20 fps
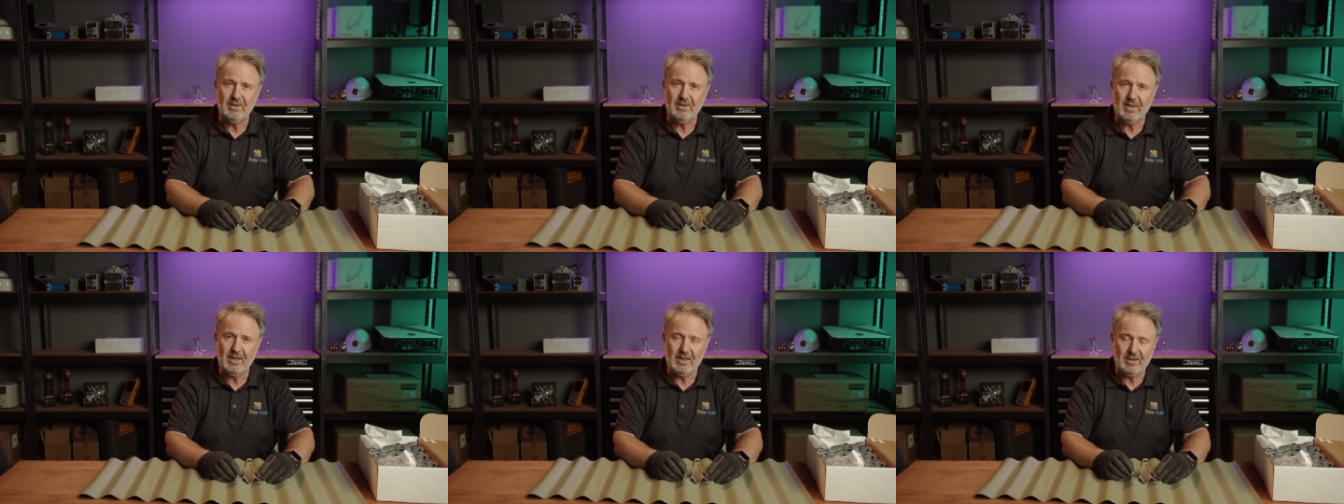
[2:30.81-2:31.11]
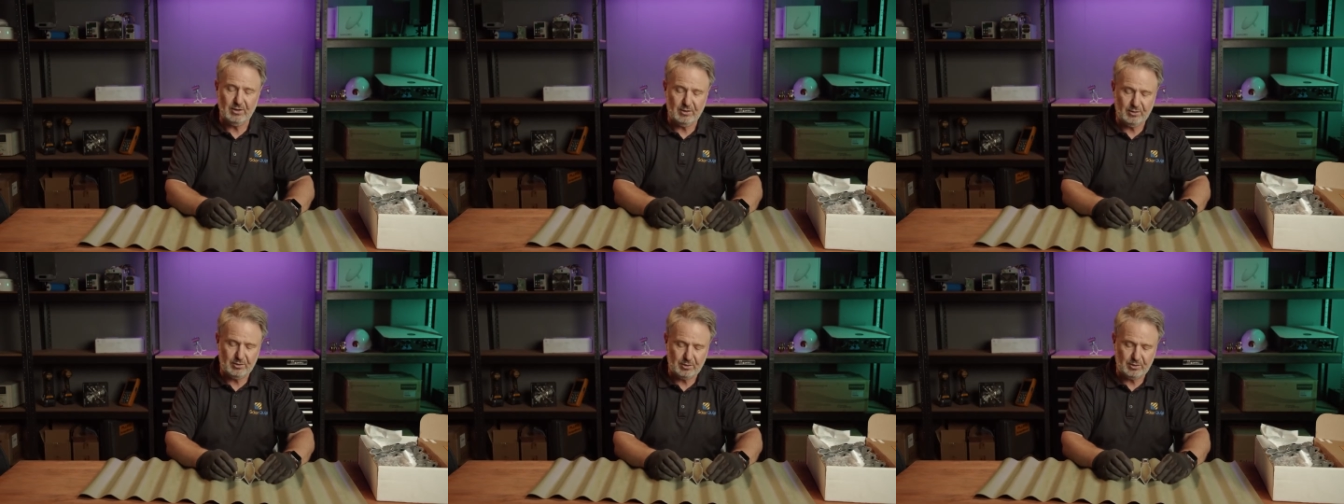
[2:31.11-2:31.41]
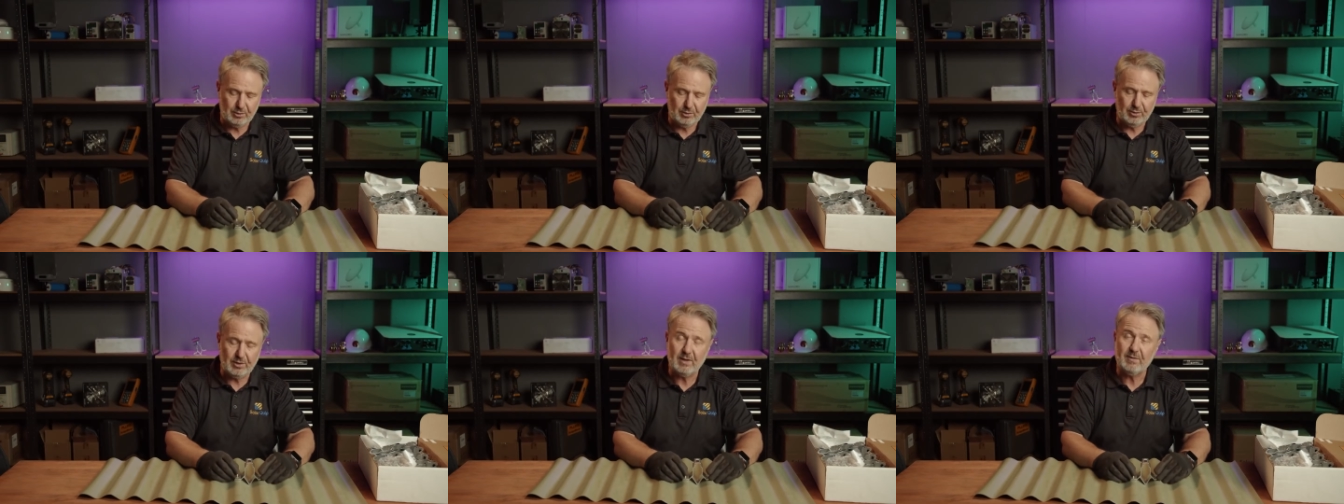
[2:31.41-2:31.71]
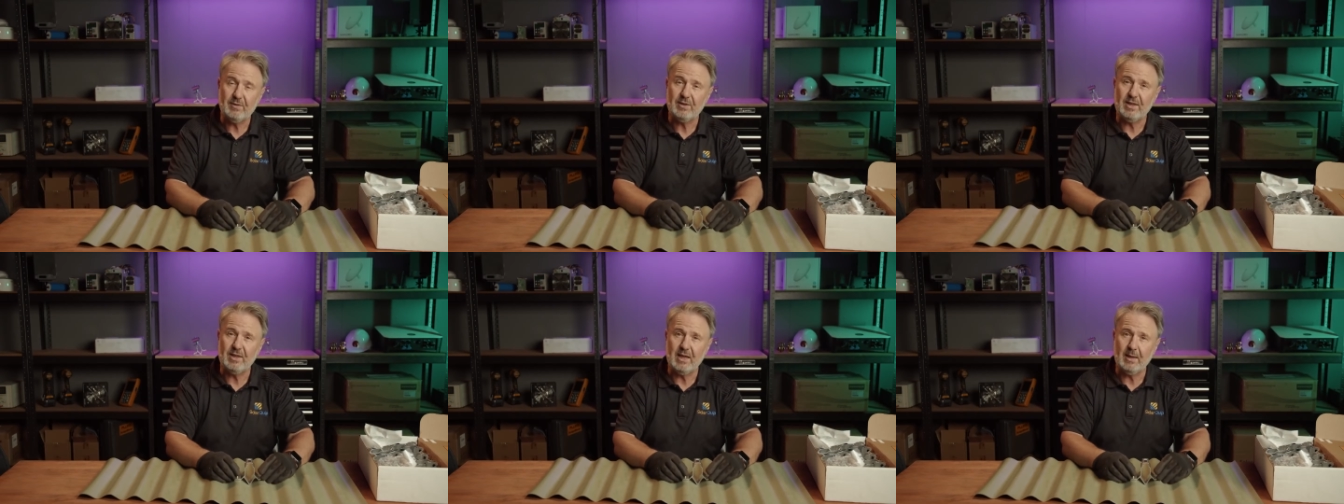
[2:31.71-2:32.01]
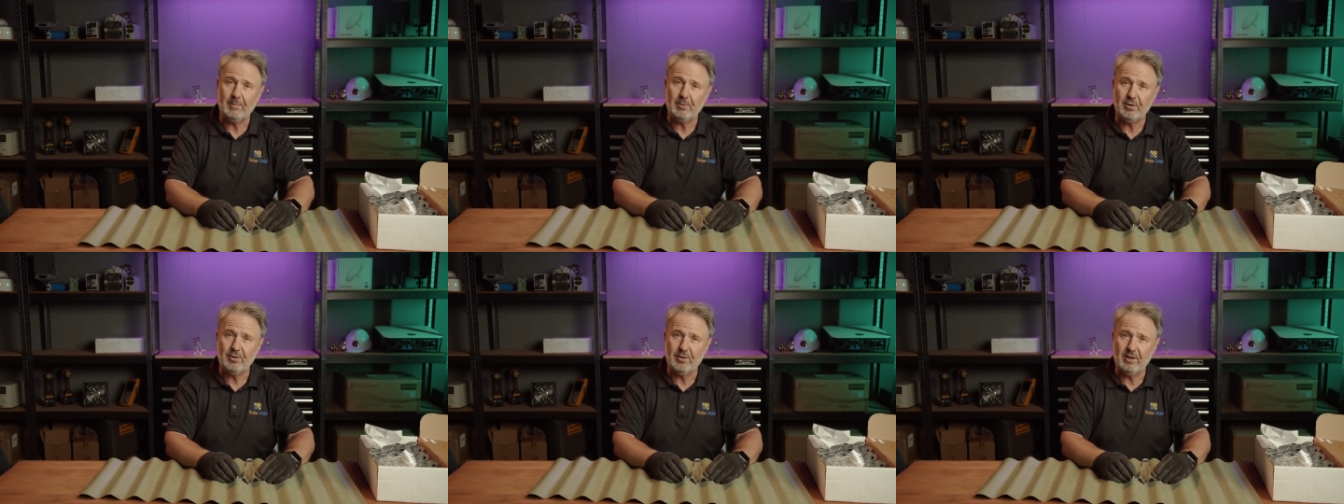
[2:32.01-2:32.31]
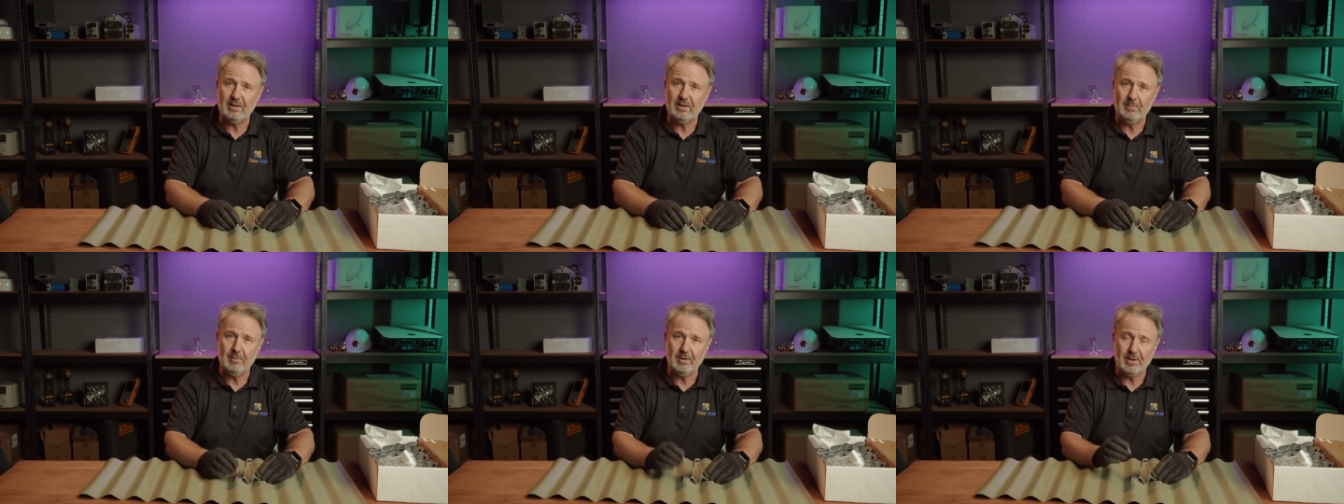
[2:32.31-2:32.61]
that you torque everything up correctly,